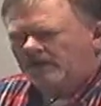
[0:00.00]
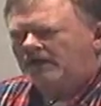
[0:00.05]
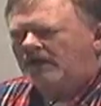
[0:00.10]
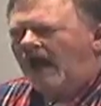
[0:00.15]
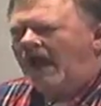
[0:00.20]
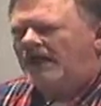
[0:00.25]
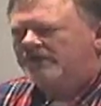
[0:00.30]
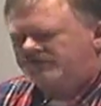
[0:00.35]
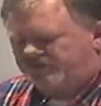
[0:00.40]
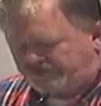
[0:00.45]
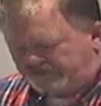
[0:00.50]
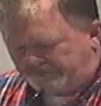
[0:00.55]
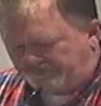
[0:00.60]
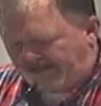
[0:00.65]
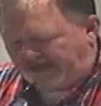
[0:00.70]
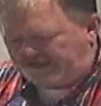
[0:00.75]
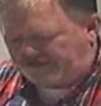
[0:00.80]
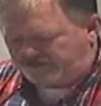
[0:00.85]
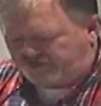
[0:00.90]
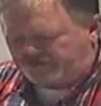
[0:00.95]

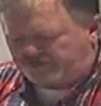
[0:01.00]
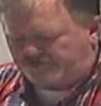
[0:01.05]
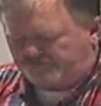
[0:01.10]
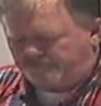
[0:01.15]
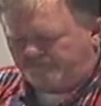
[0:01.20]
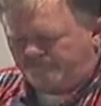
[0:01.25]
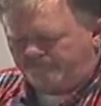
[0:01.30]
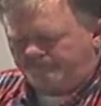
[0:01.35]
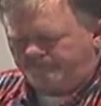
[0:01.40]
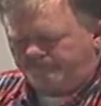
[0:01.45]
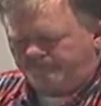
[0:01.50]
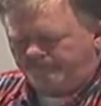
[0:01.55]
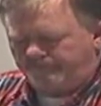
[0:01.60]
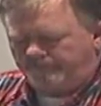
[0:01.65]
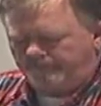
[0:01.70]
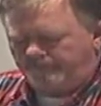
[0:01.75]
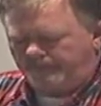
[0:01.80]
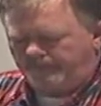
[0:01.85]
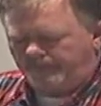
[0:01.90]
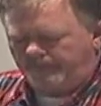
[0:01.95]
consummation.
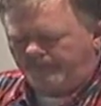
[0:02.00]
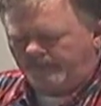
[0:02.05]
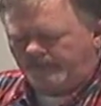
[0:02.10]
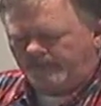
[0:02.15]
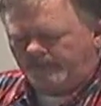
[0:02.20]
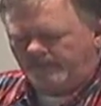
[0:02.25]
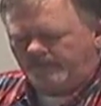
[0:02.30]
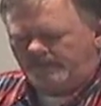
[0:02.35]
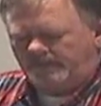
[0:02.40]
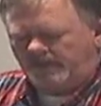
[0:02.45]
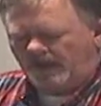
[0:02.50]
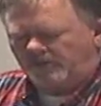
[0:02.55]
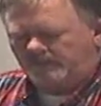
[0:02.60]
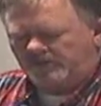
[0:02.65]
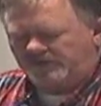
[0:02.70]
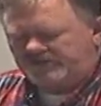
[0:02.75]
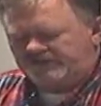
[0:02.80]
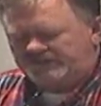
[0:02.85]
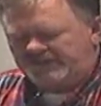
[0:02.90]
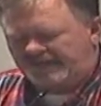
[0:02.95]

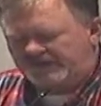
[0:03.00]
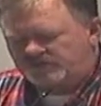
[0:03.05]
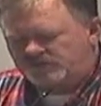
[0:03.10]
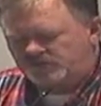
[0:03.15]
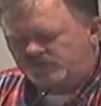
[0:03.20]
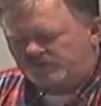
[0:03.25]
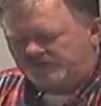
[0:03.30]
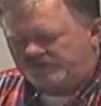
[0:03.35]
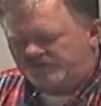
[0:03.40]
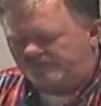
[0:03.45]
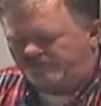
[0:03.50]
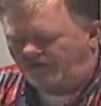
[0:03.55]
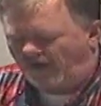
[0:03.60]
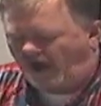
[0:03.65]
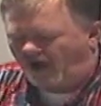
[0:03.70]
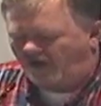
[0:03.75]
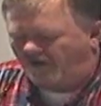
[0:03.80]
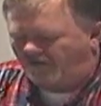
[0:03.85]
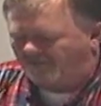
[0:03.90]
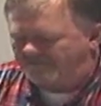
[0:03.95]
Number six was the
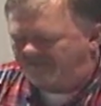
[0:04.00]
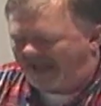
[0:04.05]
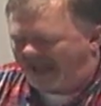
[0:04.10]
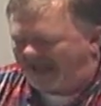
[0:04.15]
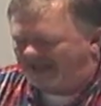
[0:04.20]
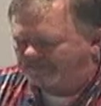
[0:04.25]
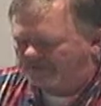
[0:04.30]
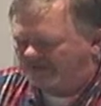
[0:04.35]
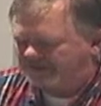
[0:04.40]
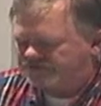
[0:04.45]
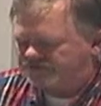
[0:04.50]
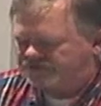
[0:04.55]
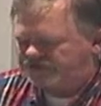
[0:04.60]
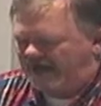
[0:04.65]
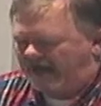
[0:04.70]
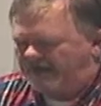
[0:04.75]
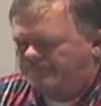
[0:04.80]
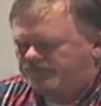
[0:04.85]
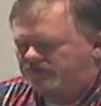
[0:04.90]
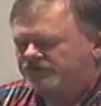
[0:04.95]
fall of Babylon,
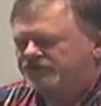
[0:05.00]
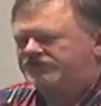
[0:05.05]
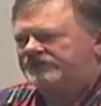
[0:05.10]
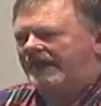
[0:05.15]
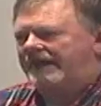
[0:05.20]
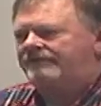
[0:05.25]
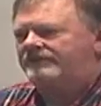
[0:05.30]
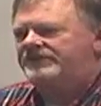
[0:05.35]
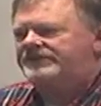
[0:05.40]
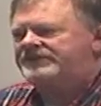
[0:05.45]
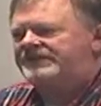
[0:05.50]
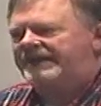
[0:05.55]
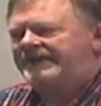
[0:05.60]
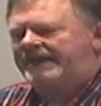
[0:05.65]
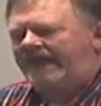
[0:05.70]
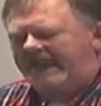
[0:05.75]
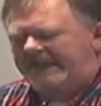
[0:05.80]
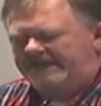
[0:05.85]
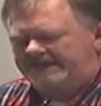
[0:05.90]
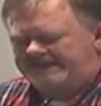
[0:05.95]
chapter
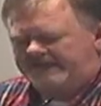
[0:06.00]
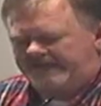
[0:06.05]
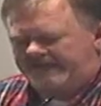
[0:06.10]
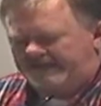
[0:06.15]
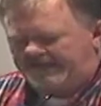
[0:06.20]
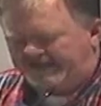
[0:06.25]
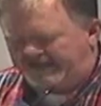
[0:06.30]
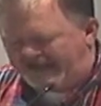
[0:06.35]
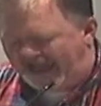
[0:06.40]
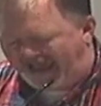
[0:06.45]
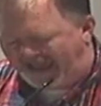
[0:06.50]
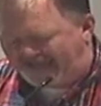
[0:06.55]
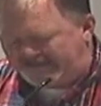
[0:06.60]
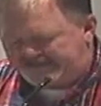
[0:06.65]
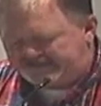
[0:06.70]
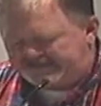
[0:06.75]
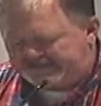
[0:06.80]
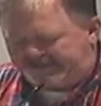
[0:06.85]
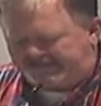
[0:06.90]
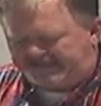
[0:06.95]
17, 18, and
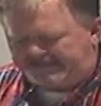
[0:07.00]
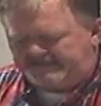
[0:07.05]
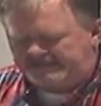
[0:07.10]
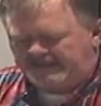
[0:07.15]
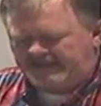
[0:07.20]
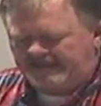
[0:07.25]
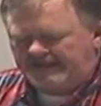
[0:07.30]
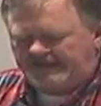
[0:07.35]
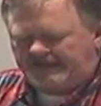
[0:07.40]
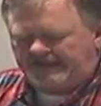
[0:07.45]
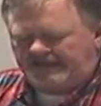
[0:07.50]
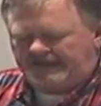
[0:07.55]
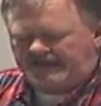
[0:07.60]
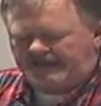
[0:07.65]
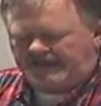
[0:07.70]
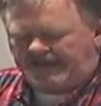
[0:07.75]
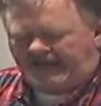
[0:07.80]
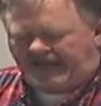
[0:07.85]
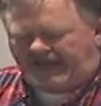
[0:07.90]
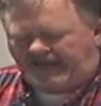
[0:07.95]
19.
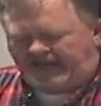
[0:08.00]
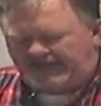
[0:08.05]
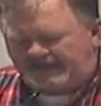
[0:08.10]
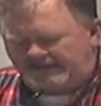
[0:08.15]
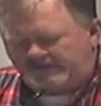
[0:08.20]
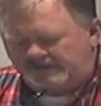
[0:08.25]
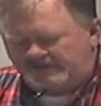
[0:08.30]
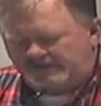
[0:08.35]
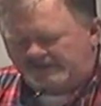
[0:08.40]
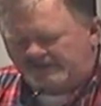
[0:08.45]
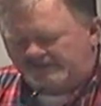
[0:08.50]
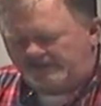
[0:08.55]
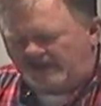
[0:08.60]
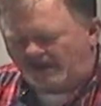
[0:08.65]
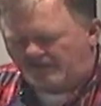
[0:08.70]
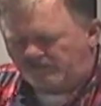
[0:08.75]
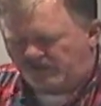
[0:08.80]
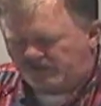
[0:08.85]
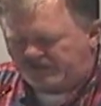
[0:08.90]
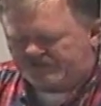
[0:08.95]
And
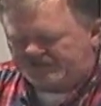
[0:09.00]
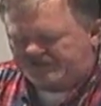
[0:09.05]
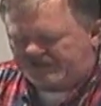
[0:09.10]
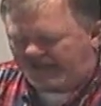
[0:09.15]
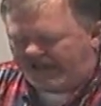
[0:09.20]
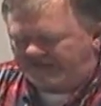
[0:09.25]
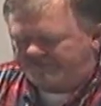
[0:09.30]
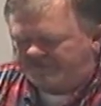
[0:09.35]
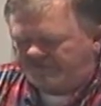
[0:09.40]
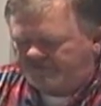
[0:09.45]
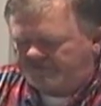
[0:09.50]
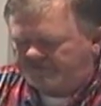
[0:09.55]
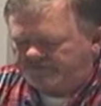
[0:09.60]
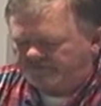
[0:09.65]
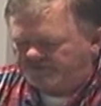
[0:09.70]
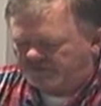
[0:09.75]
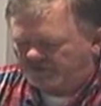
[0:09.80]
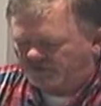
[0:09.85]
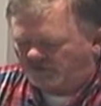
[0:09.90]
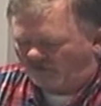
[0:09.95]
number
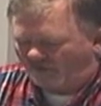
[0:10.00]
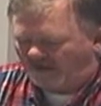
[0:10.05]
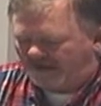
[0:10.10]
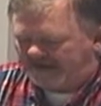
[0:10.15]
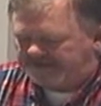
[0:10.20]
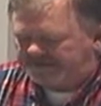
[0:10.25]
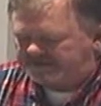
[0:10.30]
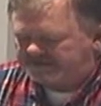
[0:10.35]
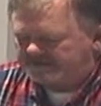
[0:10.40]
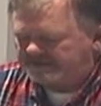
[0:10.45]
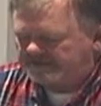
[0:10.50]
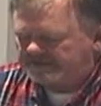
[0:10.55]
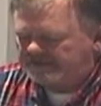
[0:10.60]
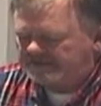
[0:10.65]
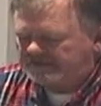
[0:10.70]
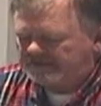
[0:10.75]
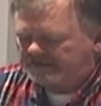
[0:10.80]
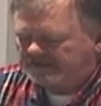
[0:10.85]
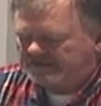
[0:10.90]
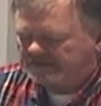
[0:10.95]
seven, the great
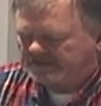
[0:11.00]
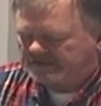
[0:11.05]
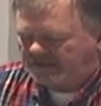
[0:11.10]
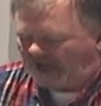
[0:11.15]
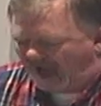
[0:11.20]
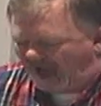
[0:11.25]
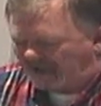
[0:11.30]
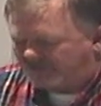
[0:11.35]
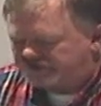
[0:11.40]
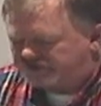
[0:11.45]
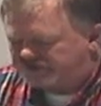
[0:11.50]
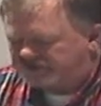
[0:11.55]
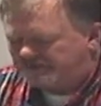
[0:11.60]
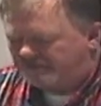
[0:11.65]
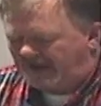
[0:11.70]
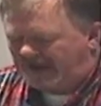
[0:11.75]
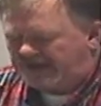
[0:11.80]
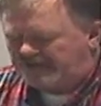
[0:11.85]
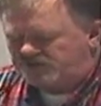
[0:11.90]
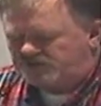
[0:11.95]

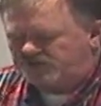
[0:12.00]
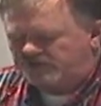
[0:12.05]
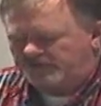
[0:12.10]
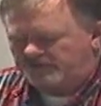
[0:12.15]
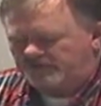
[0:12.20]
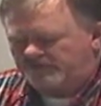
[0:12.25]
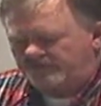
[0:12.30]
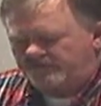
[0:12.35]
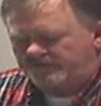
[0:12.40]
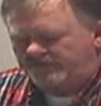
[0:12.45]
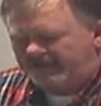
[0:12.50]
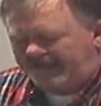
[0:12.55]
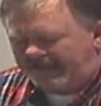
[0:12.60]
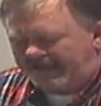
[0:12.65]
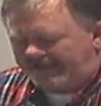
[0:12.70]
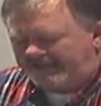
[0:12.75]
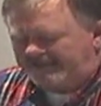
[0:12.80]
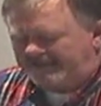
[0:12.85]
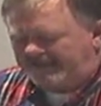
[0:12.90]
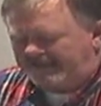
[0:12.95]
consummation,
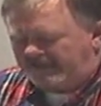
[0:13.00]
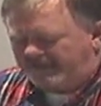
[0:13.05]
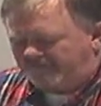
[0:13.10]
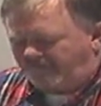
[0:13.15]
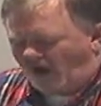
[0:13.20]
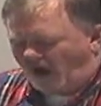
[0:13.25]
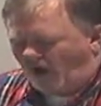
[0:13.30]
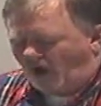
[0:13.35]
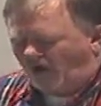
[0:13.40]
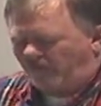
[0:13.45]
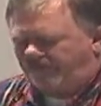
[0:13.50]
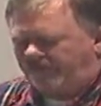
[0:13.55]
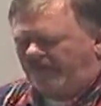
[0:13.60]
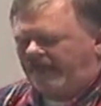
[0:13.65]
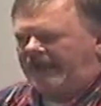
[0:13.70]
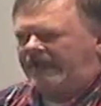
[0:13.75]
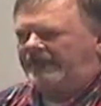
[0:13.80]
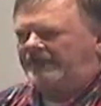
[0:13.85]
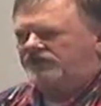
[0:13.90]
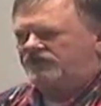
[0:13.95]
the ending of all
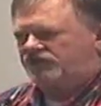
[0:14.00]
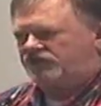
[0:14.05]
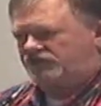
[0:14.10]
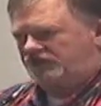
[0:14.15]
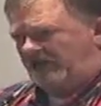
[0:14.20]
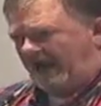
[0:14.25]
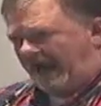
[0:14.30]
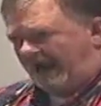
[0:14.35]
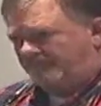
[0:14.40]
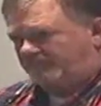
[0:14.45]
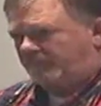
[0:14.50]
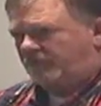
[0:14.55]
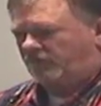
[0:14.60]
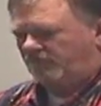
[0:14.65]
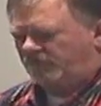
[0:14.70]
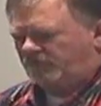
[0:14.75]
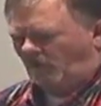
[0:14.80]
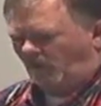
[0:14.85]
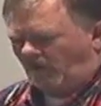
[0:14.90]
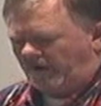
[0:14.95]
things, chapter
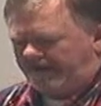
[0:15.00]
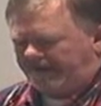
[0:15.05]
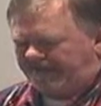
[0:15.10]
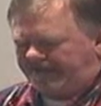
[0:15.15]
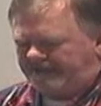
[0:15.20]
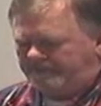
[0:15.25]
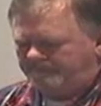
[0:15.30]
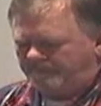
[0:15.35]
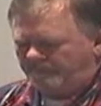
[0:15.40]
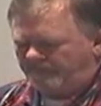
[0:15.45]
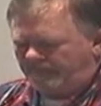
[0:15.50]
20